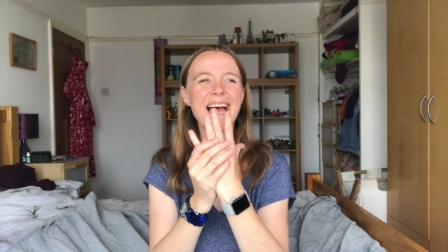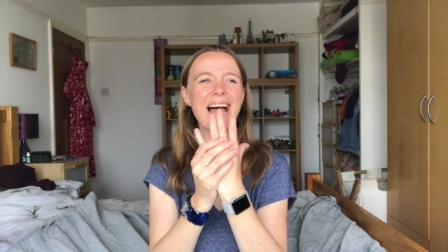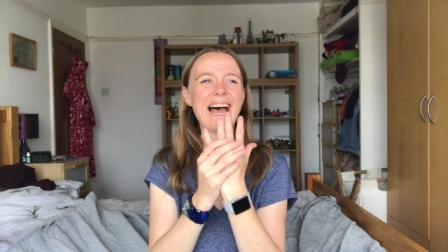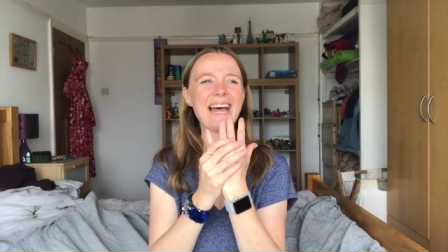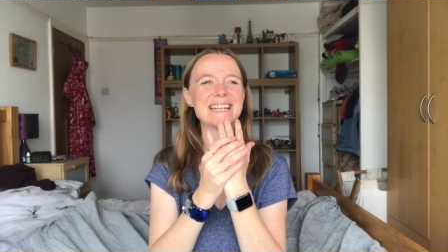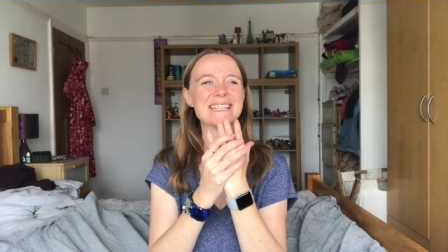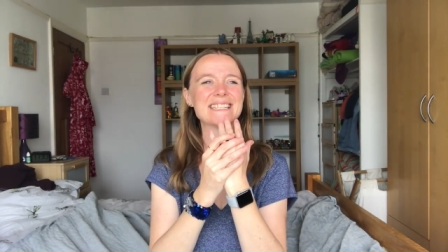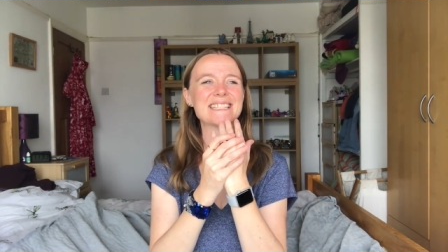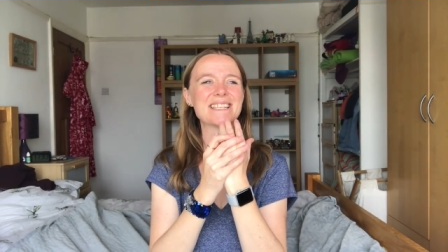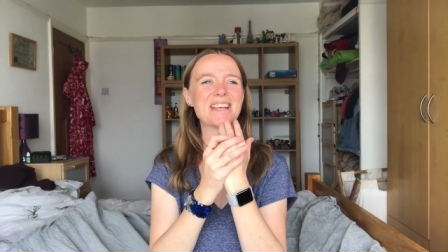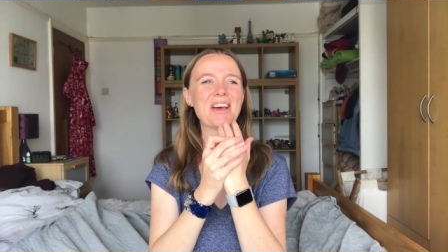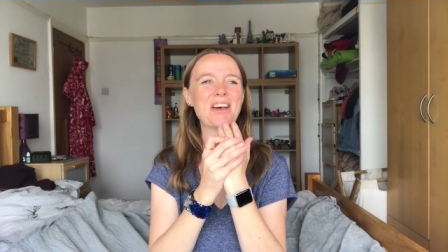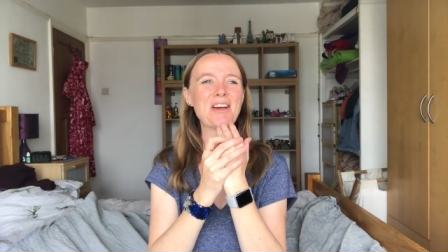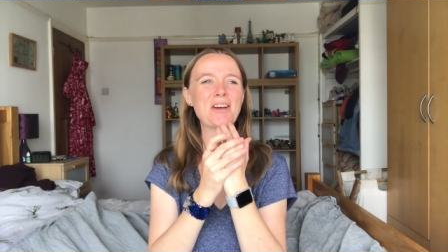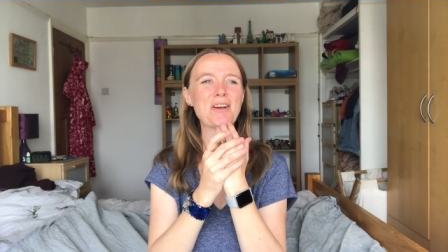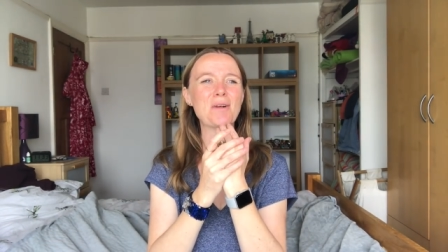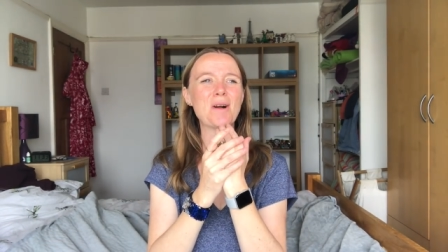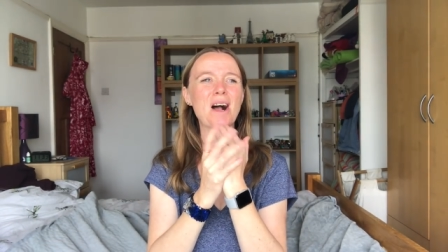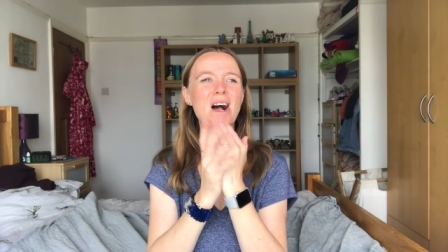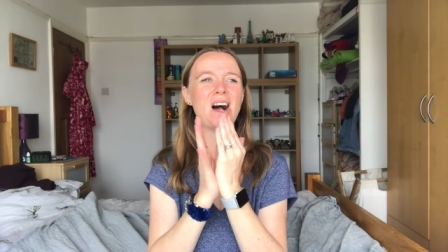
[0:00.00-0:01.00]
And
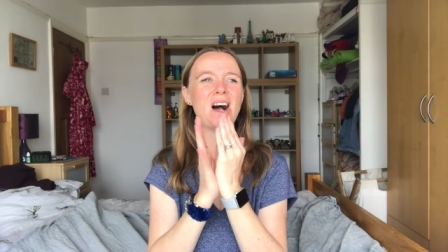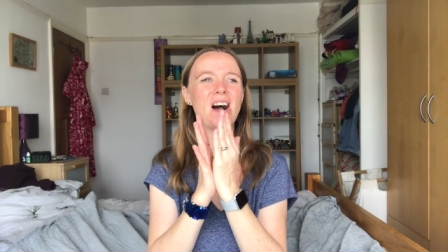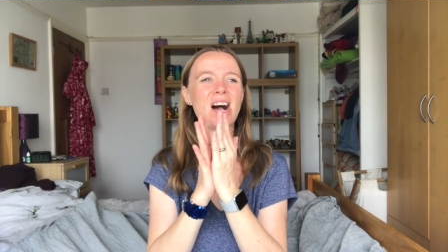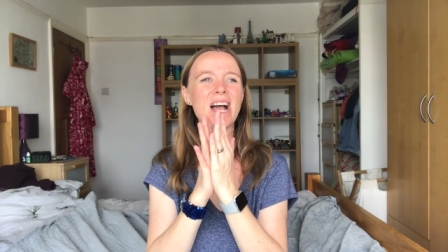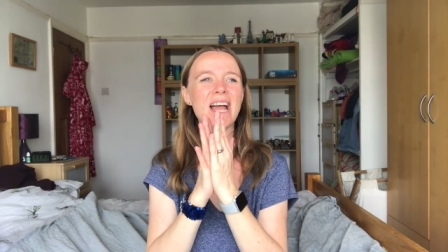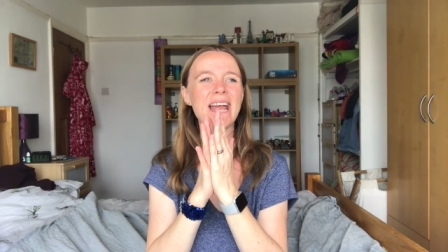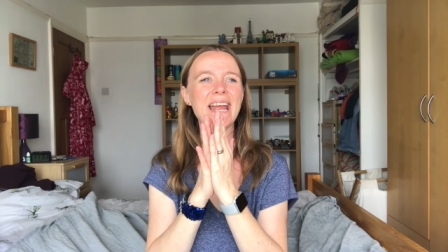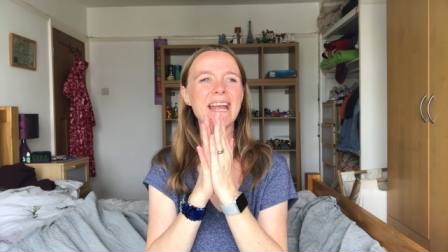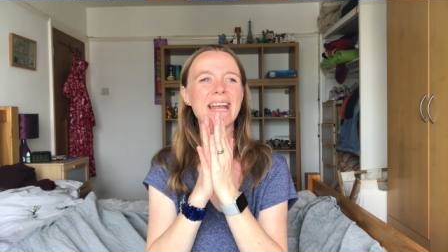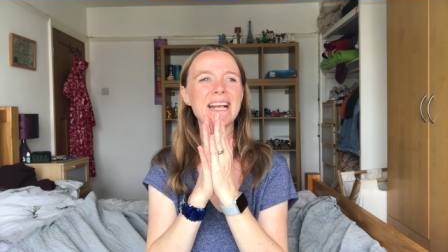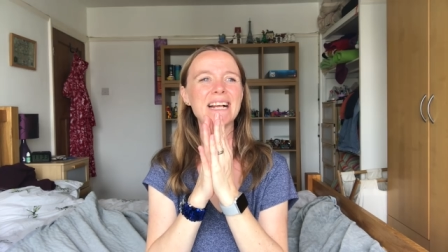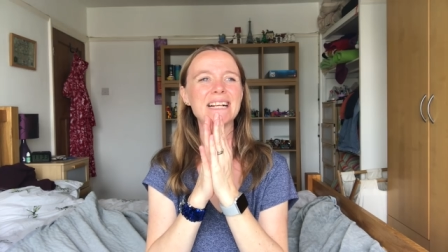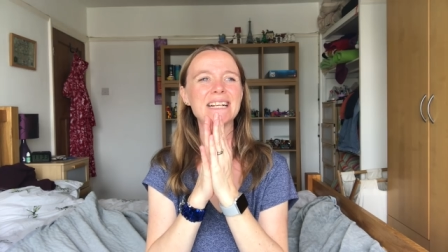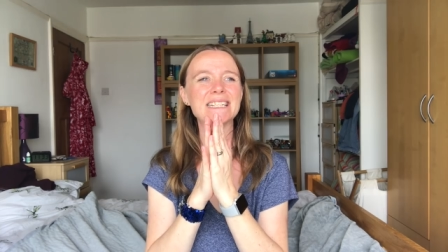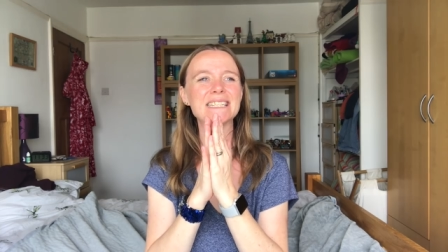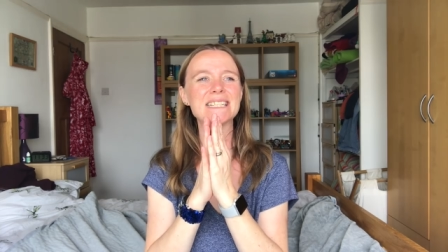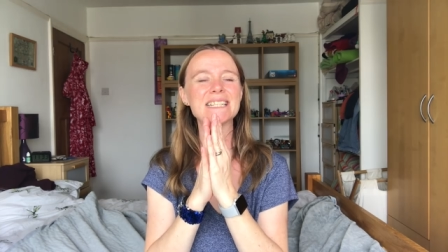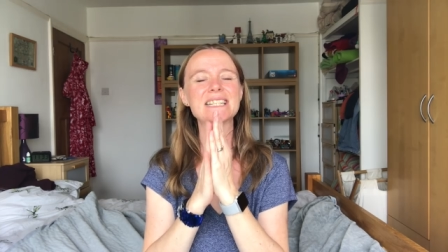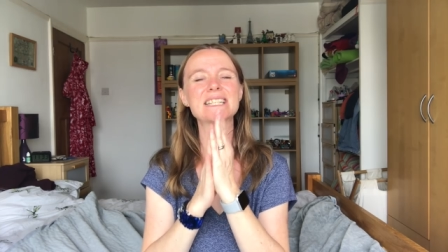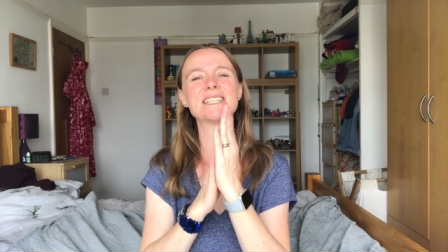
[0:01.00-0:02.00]
so I
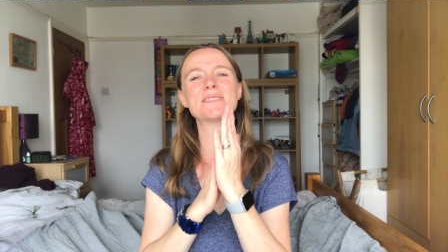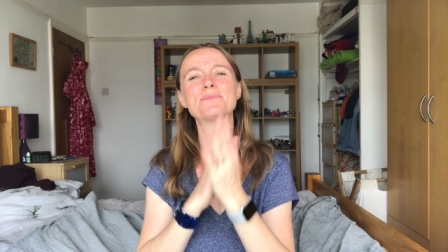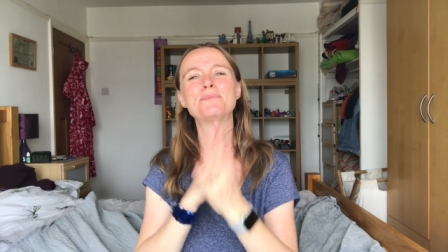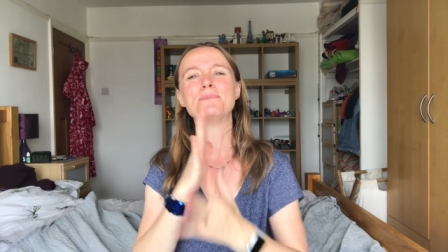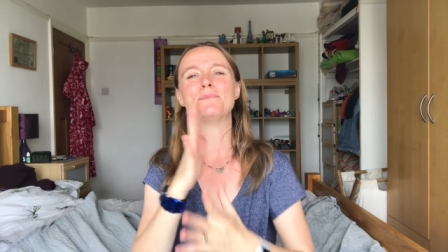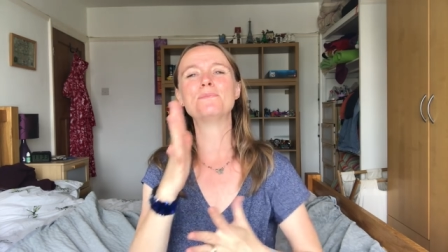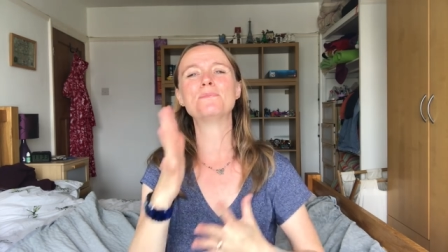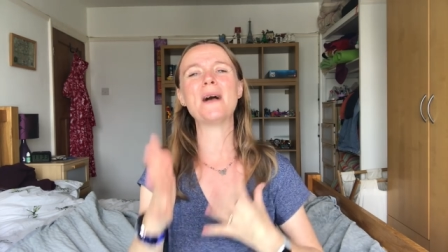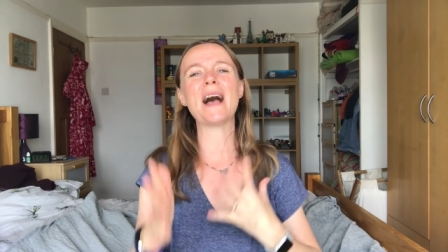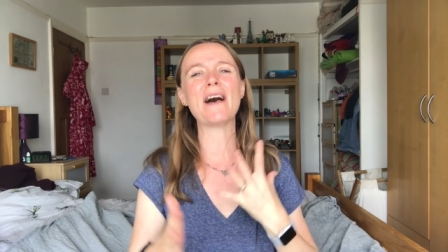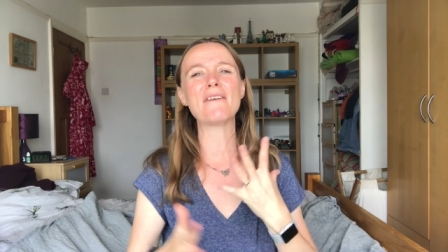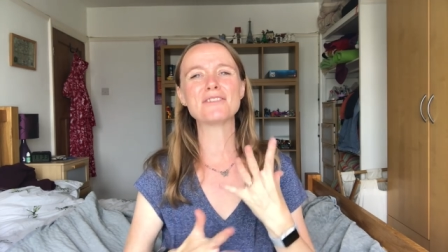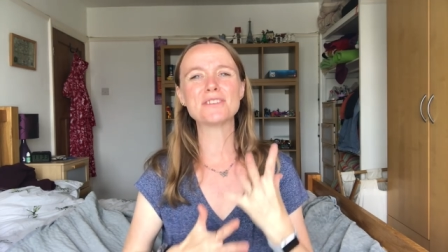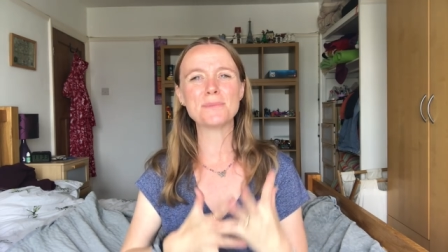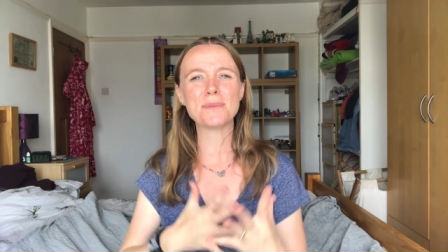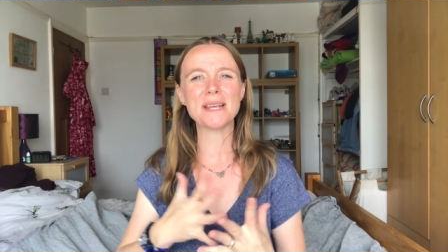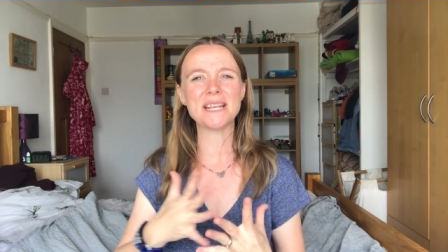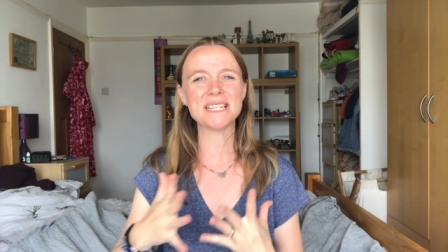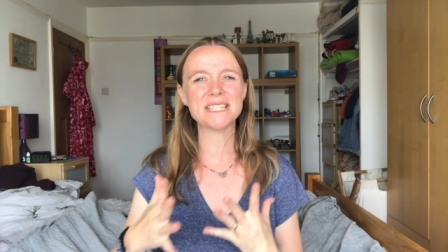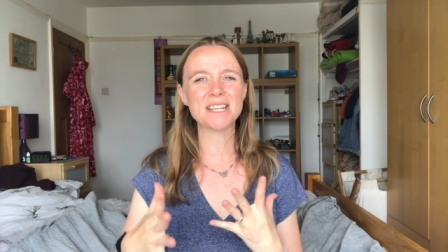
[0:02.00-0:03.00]
after
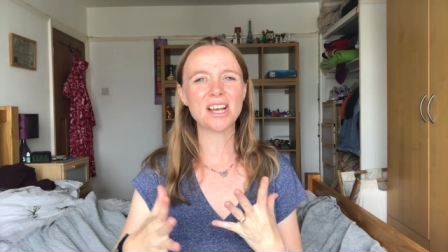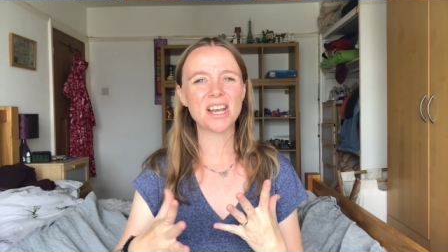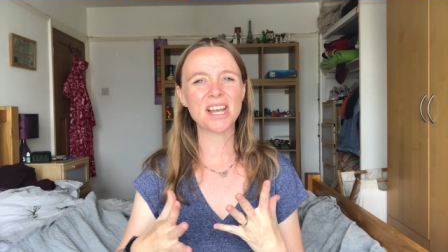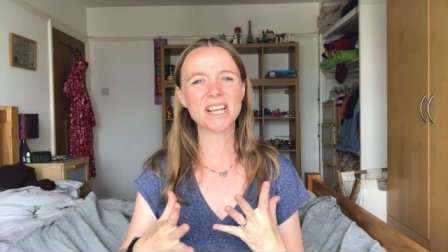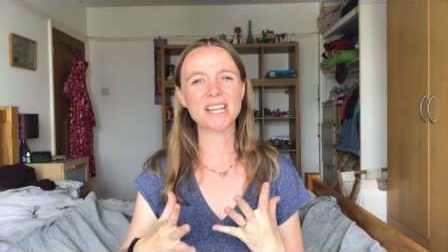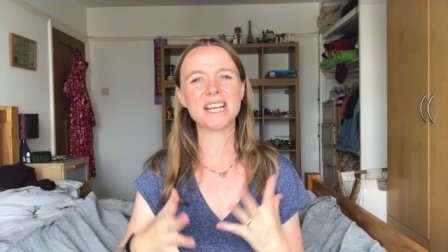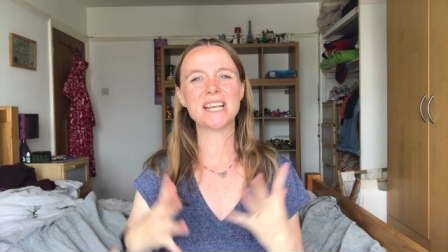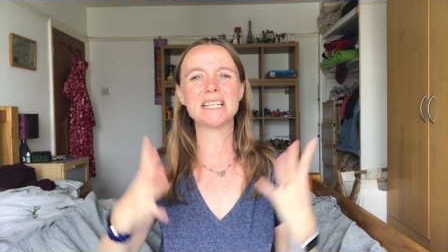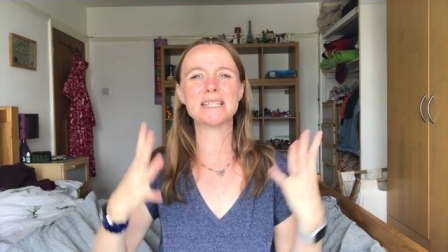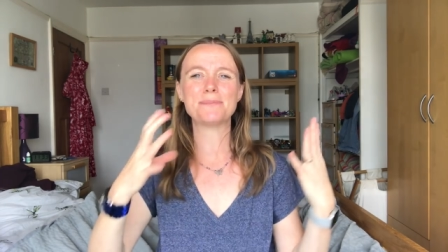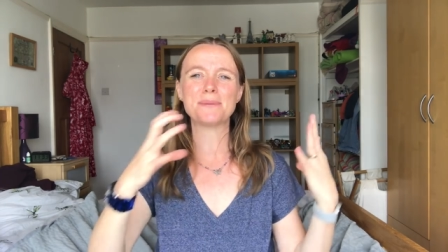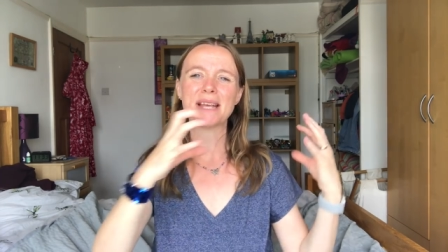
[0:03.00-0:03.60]
being diagnosed,